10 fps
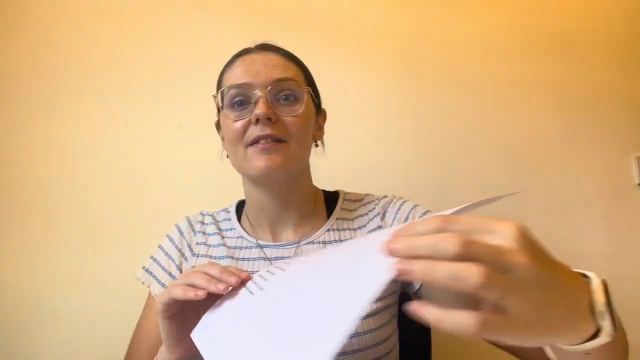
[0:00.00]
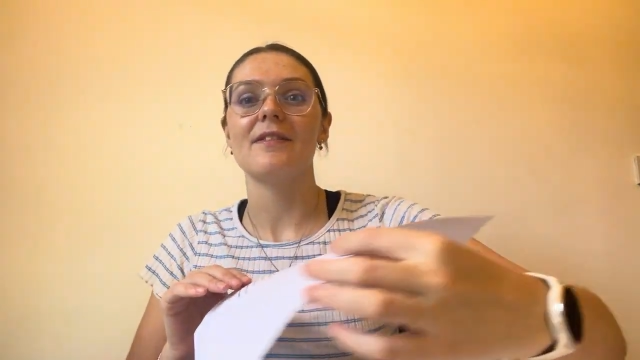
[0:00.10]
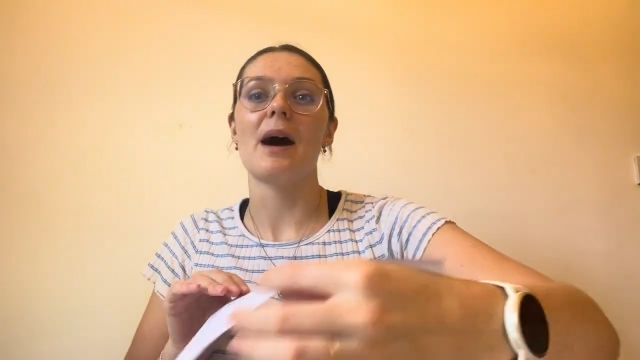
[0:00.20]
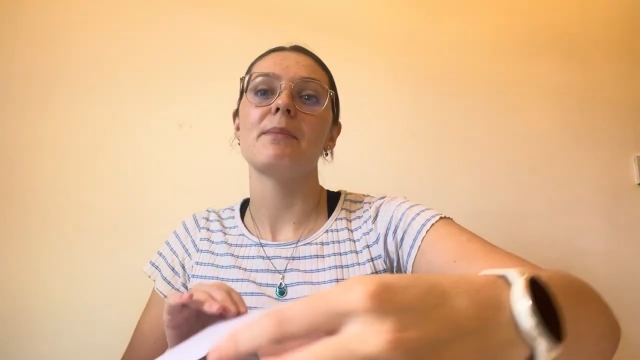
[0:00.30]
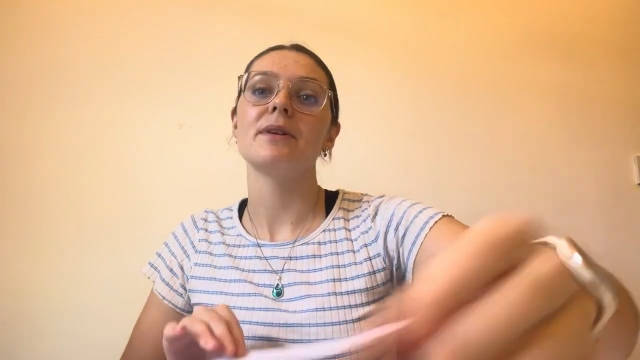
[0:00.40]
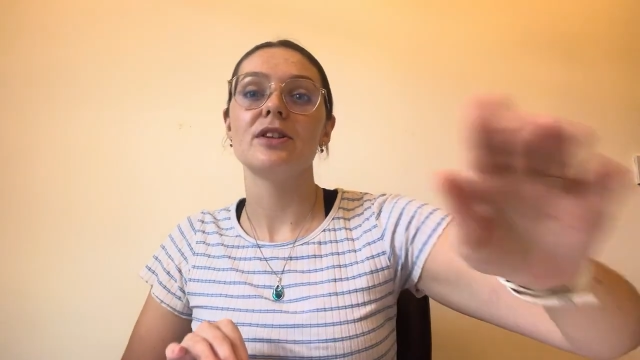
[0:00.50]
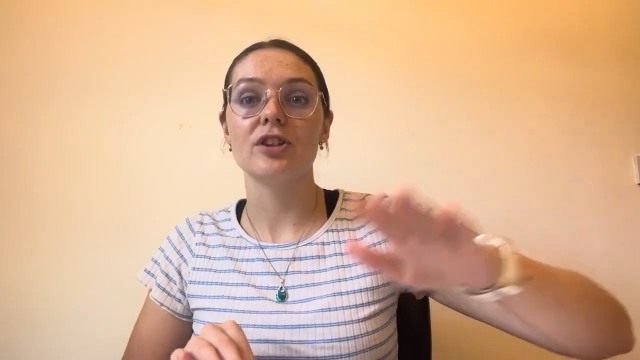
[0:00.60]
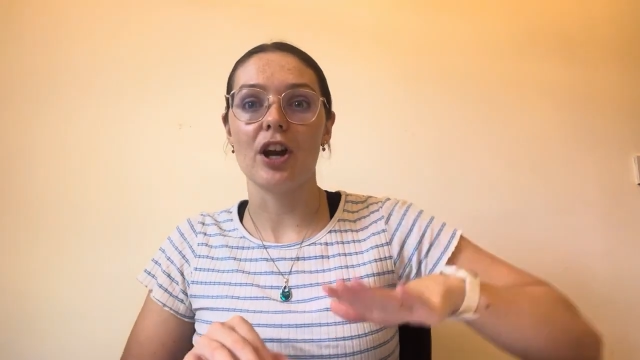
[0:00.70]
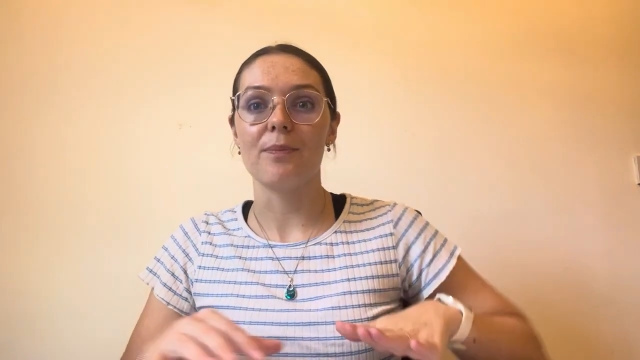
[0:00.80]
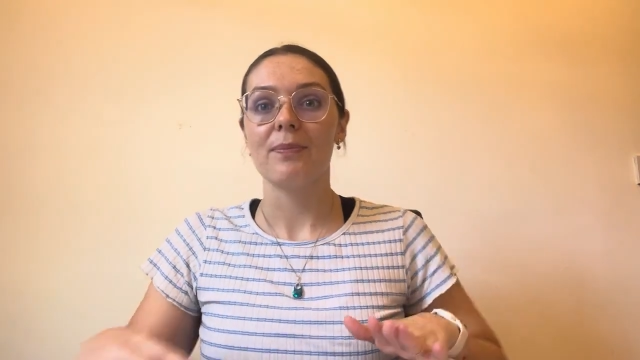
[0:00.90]
Fab.
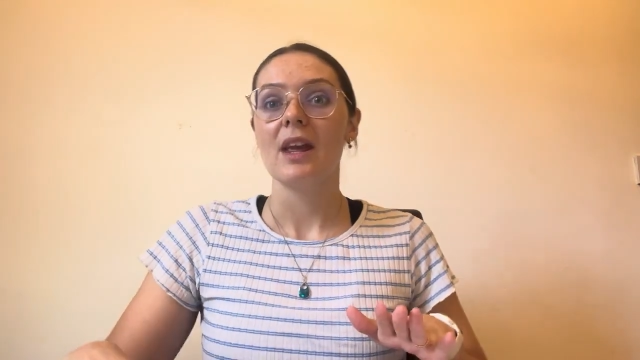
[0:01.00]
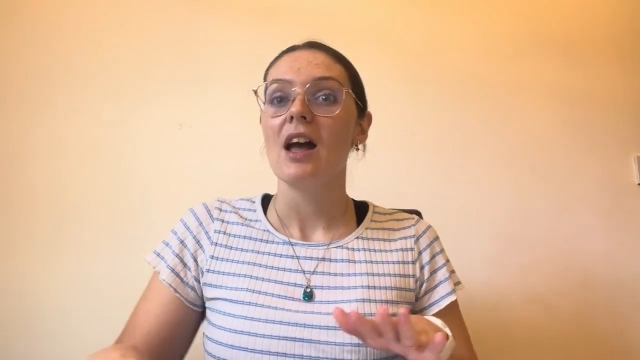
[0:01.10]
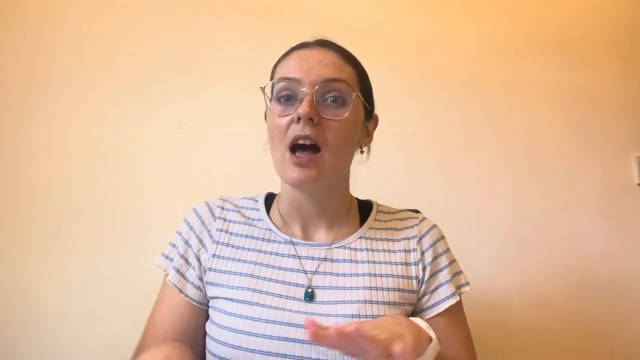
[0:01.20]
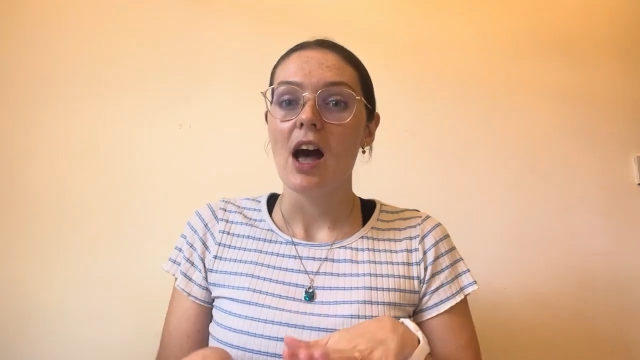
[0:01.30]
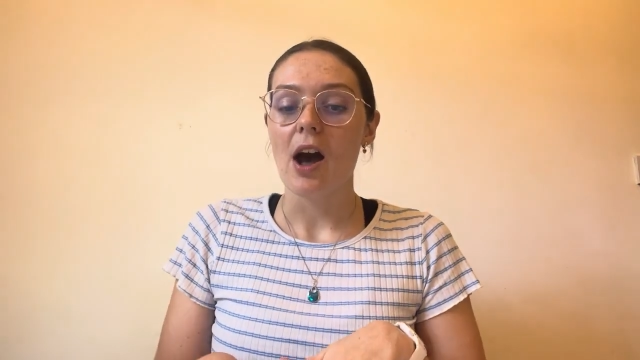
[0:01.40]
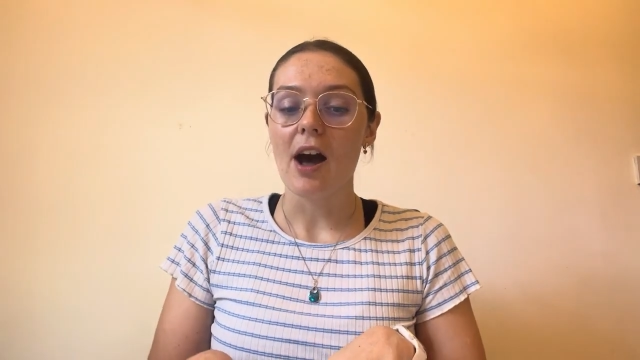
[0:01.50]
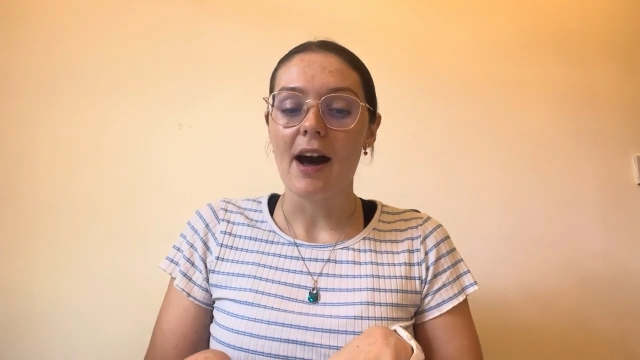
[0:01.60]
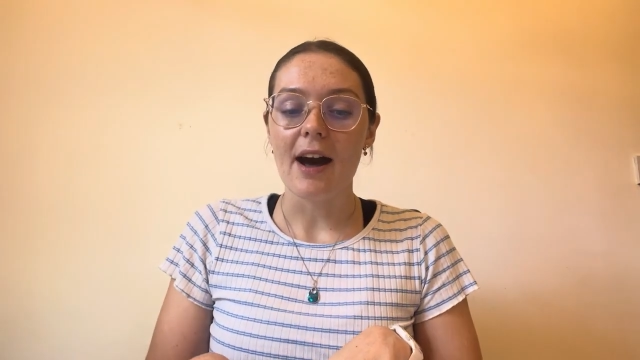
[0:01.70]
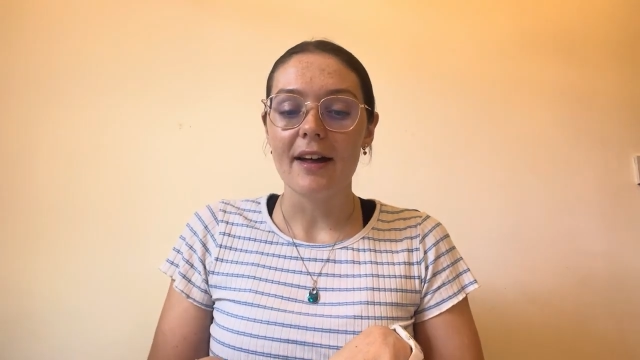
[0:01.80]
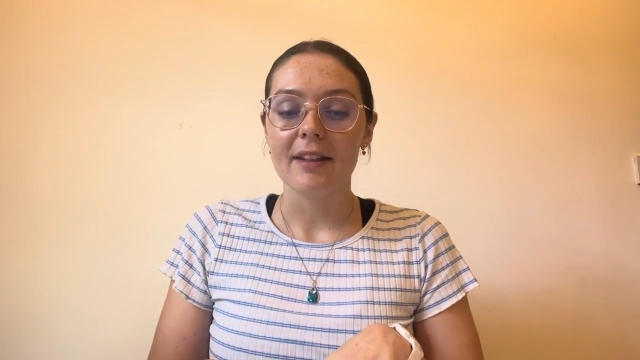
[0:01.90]
So
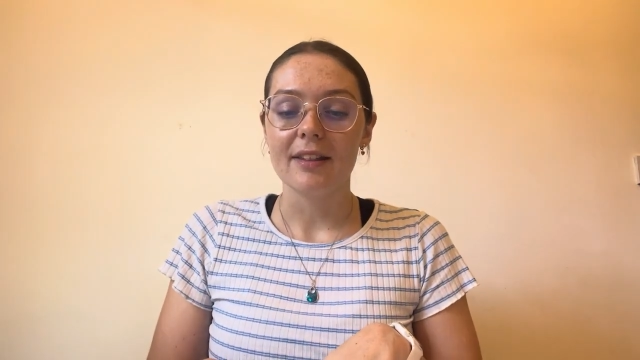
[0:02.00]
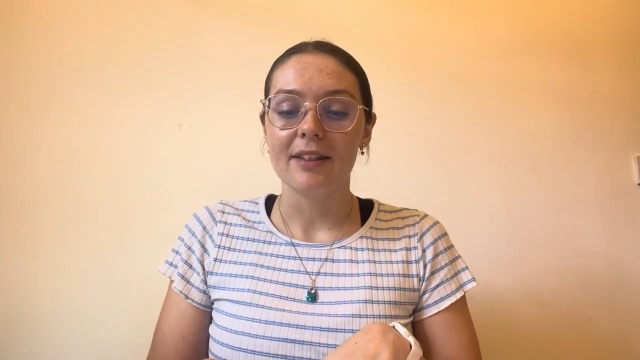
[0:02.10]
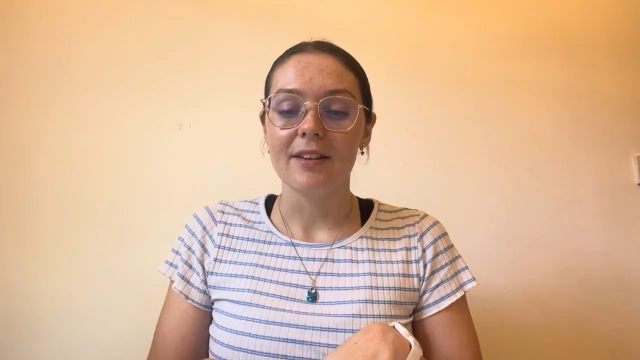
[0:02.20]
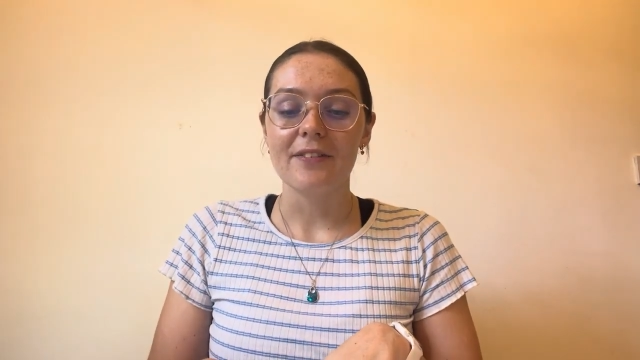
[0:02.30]
the